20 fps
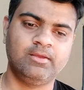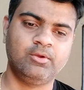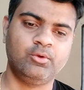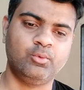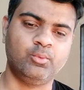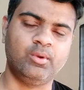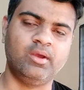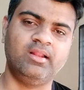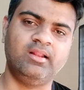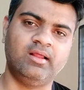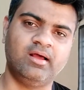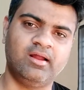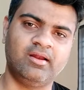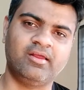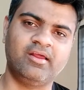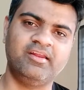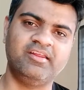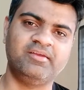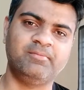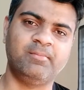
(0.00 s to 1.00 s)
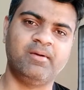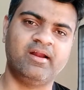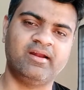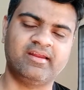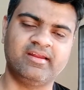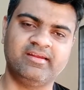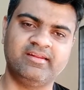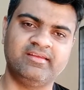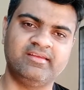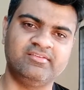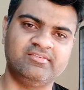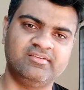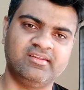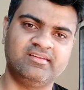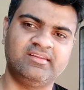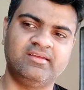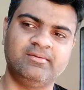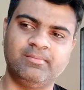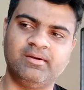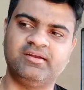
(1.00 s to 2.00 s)
well organic marketing is
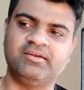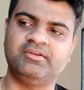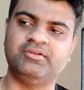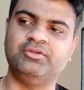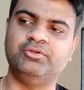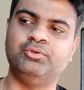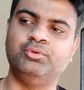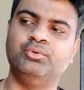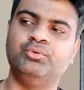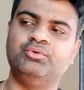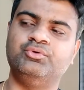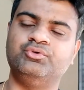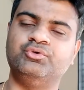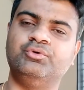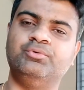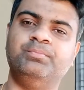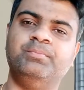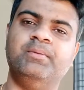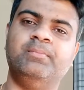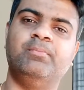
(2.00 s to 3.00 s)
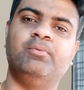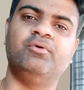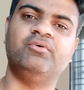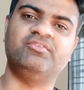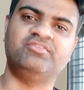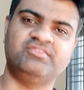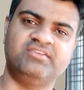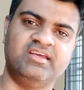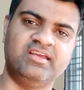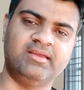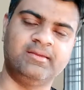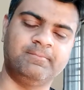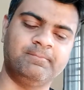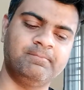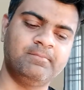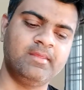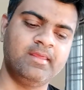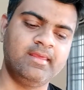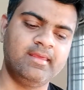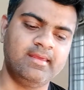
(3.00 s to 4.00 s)
nothing but you should be posting
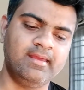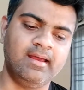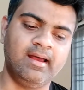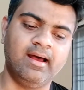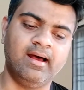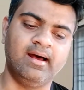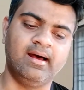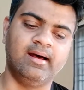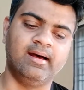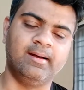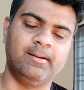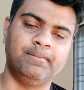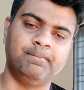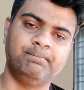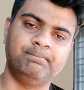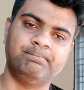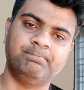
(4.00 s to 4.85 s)
uh,